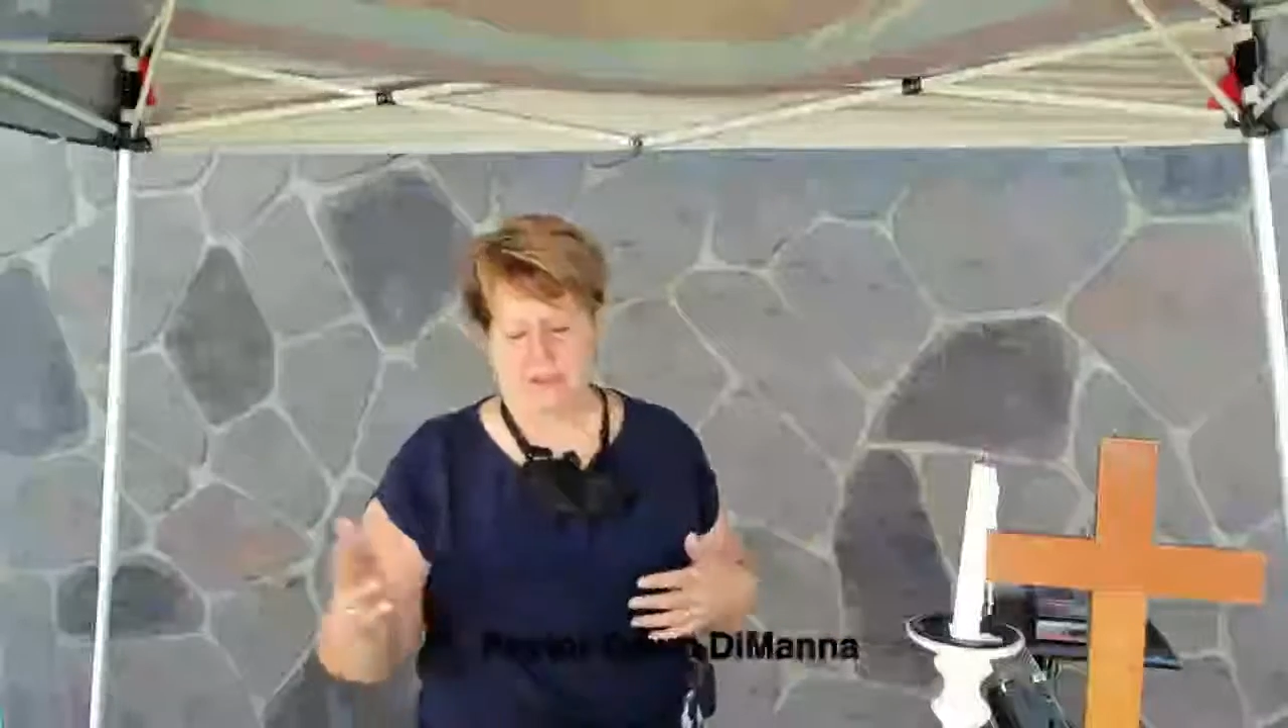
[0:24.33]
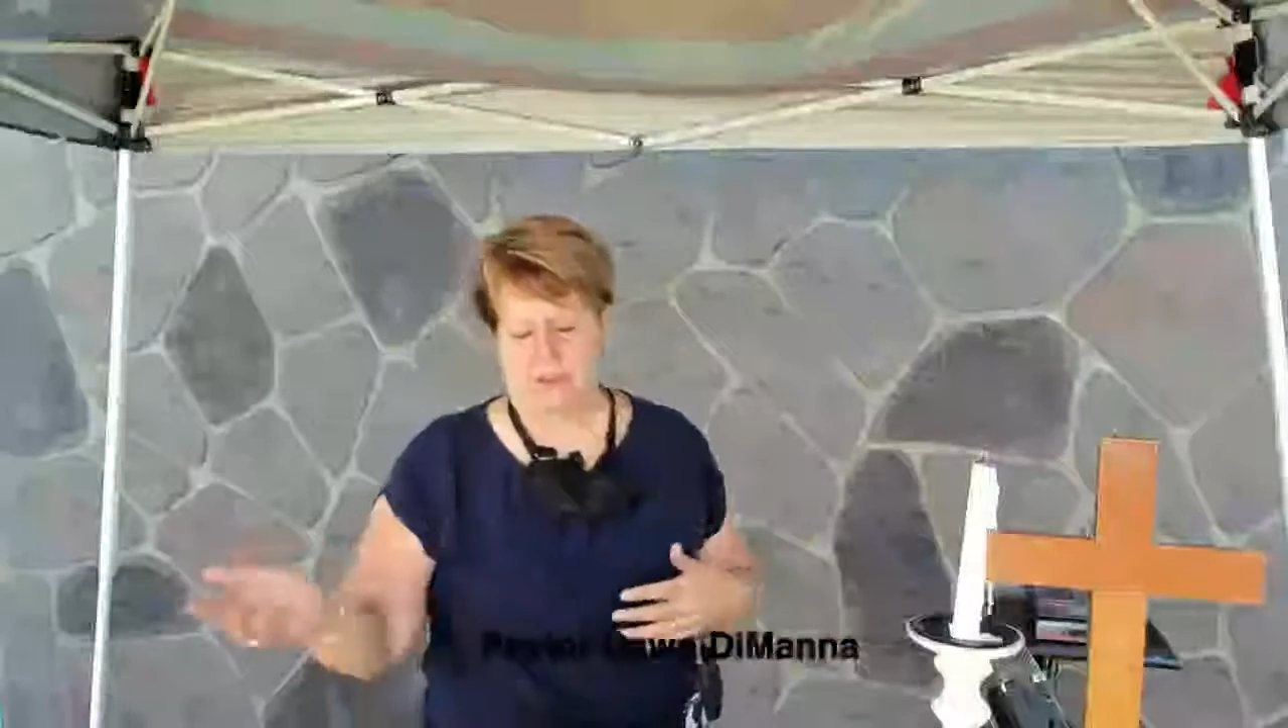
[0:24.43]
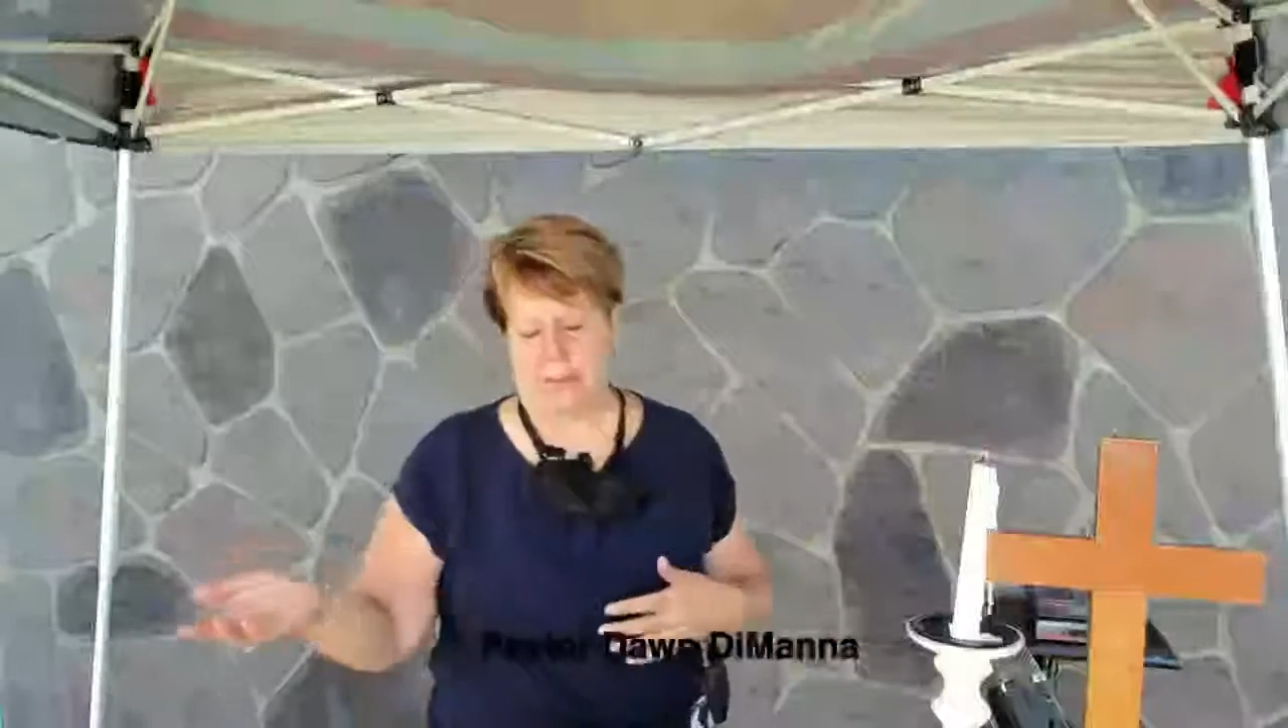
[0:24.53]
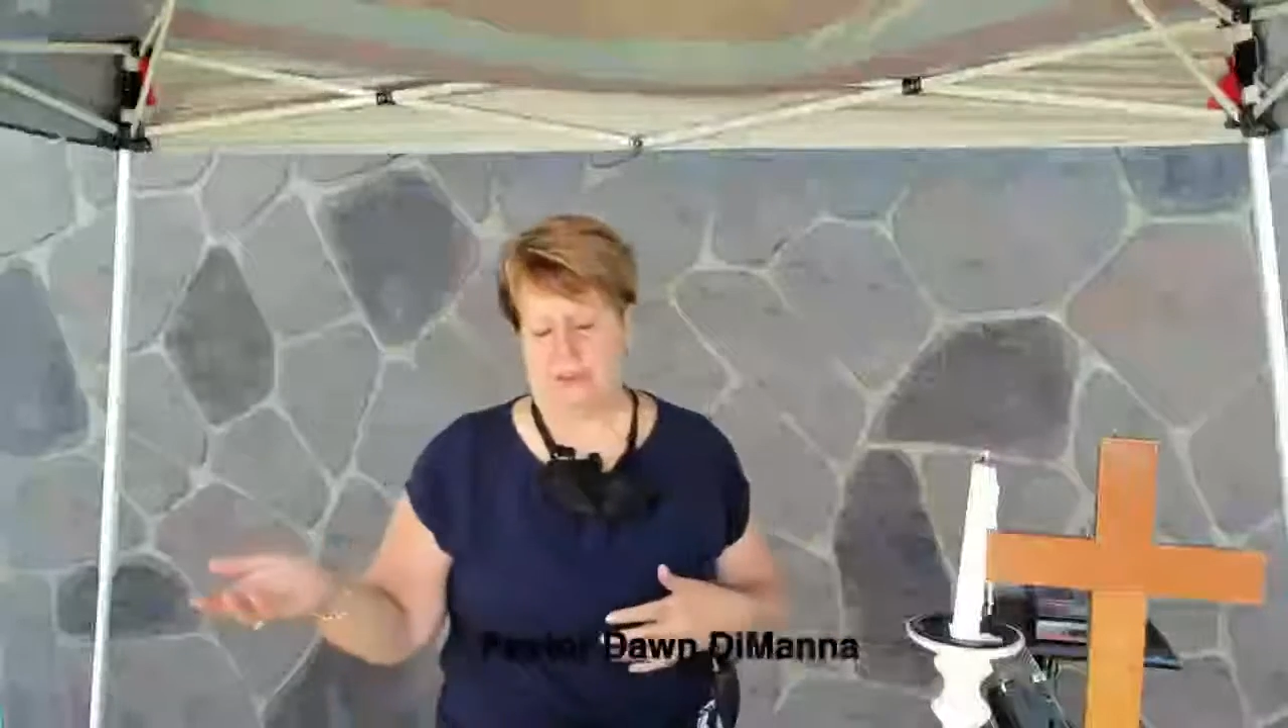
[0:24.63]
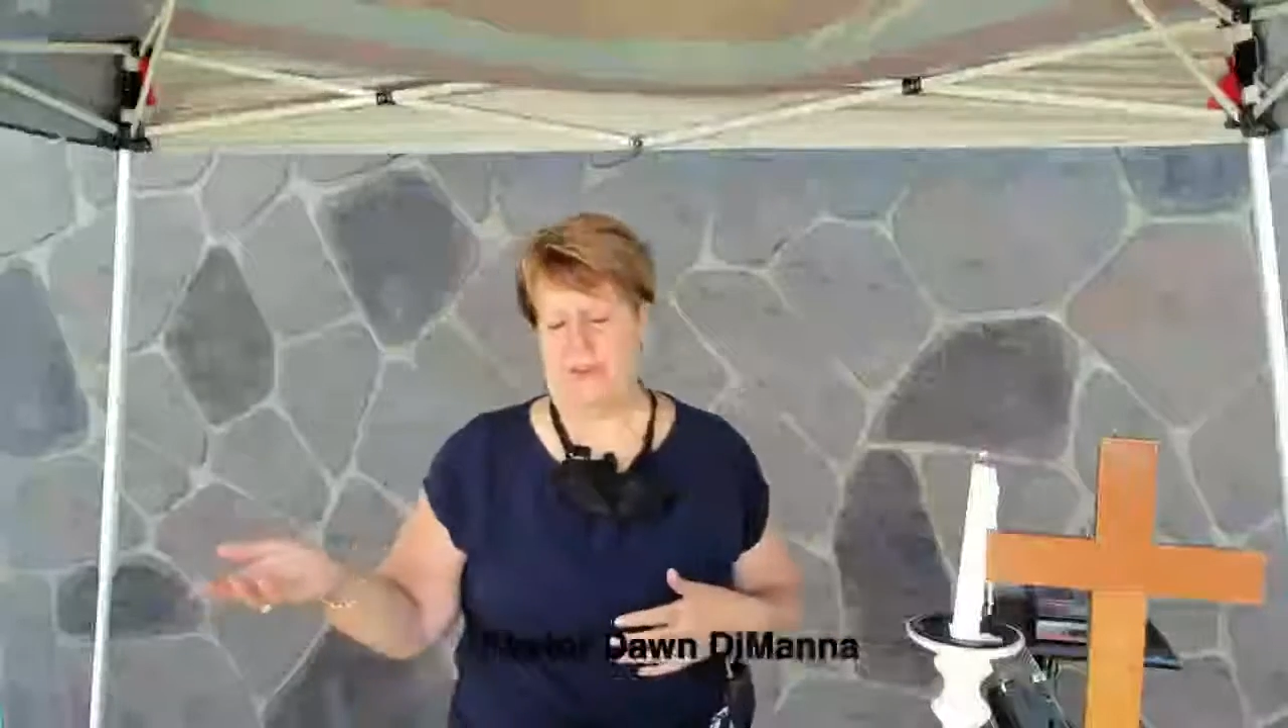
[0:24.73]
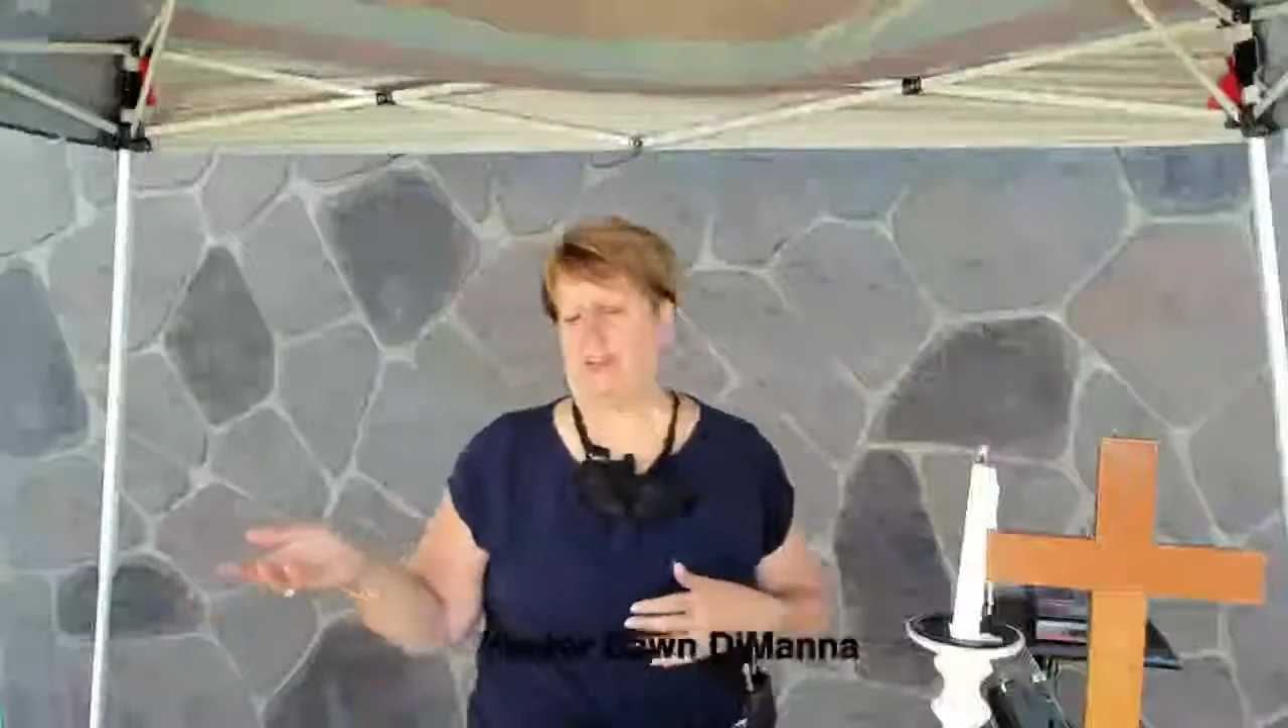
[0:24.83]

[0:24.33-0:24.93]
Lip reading: scripture